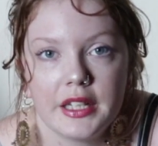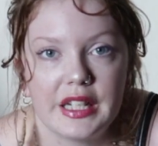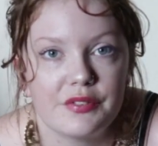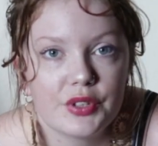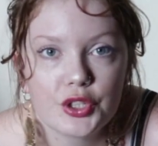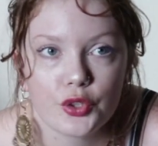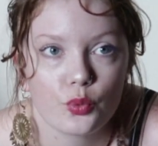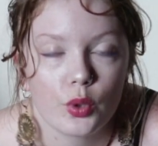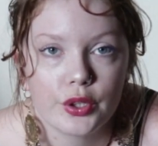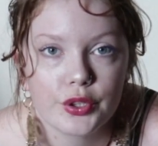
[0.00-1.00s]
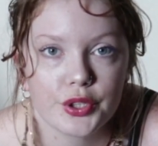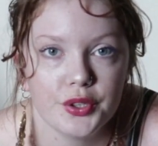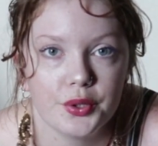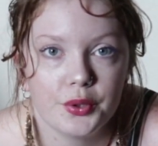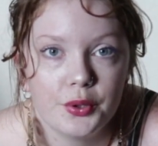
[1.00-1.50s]
even just one or
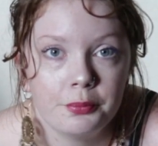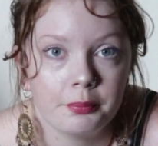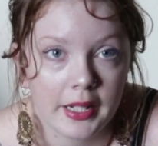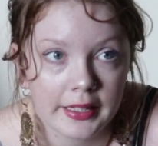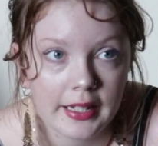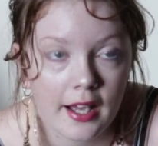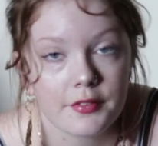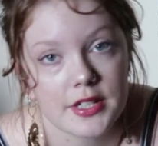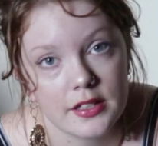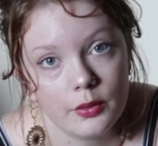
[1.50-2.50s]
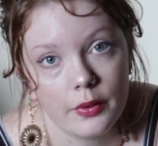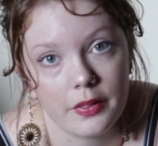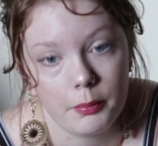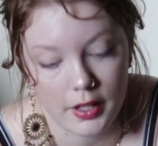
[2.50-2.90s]
two, you might have to deal with